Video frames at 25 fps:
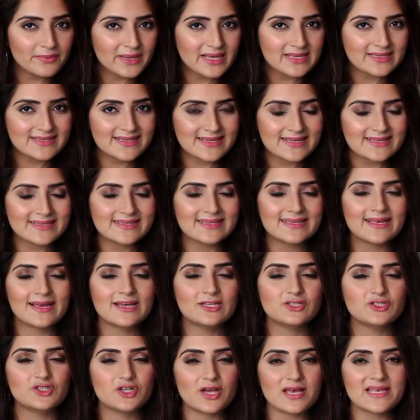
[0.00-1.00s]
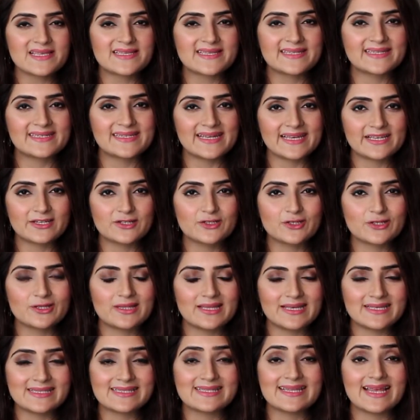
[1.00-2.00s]
basis, just stick to
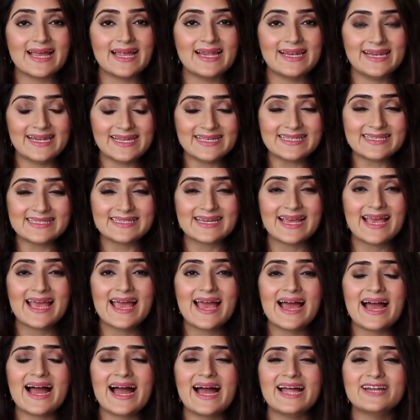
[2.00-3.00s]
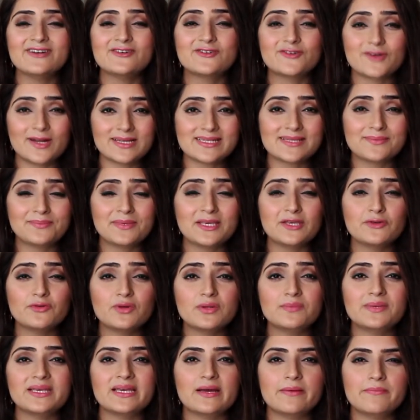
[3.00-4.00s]
this list and trust me, you
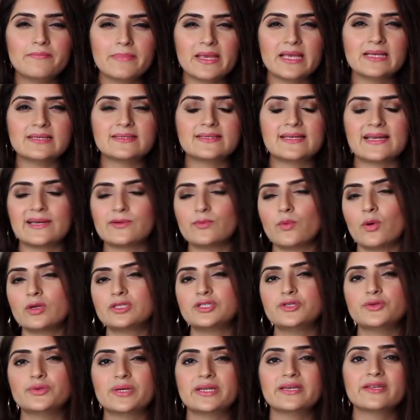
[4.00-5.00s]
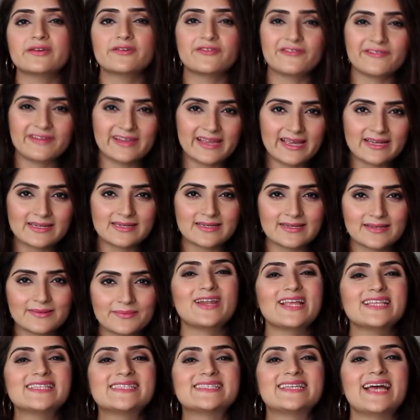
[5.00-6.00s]
will be amazed at what you can create. So
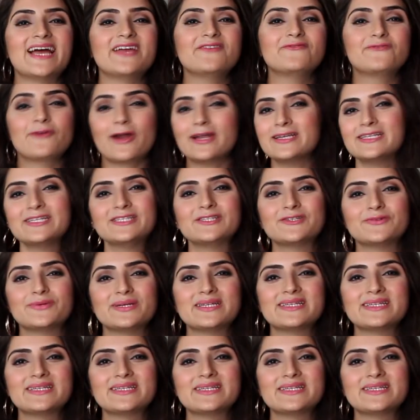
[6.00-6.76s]
let's dive right into